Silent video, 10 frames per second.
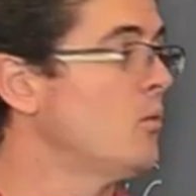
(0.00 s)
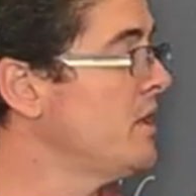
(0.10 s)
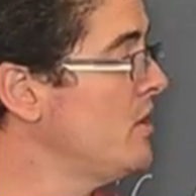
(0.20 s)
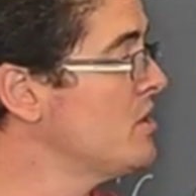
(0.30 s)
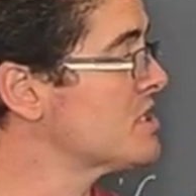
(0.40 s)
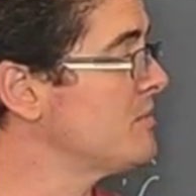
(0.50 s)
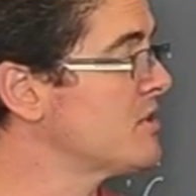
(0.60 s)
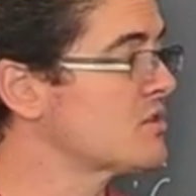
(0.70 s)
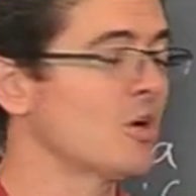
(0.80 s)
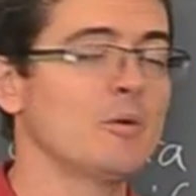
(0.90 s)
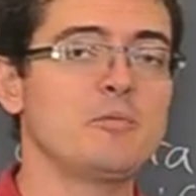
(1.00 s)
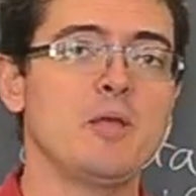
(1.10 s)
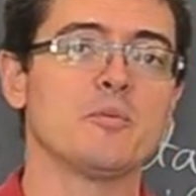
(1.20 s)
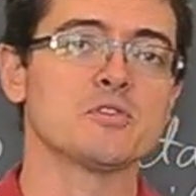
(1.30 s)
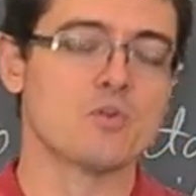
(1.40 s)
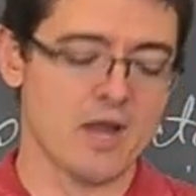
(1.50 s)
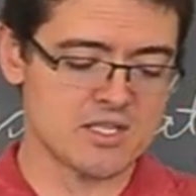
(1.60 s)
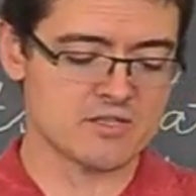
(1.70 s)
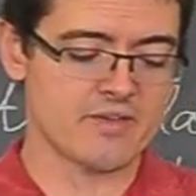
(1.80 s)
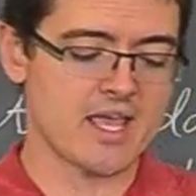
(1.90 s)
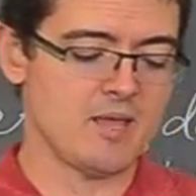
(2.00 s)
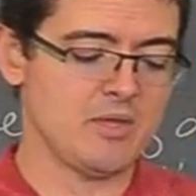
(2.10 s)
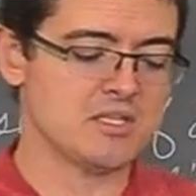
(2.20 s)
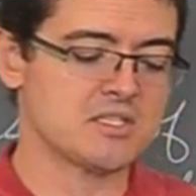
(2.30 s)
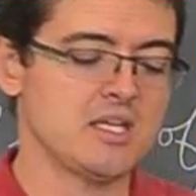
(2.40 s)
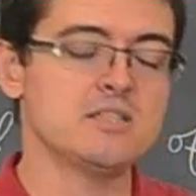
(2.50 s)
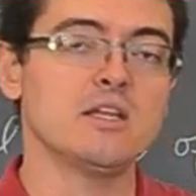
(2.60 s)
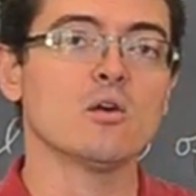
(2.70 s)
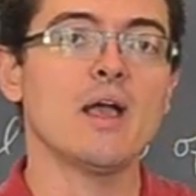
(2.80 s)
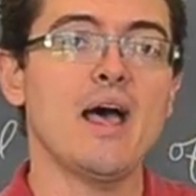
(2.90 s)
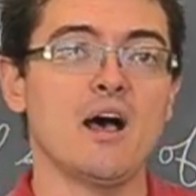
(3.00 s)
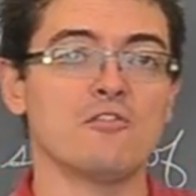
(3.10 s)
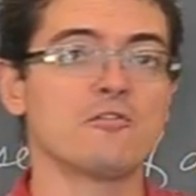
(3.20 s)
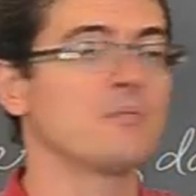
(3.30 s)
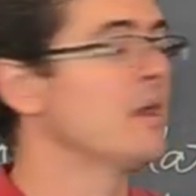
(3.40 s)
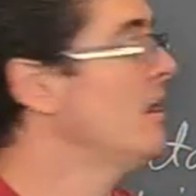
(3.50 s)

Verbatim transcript: We use them to determine people's grades of A, B, C, D, or F.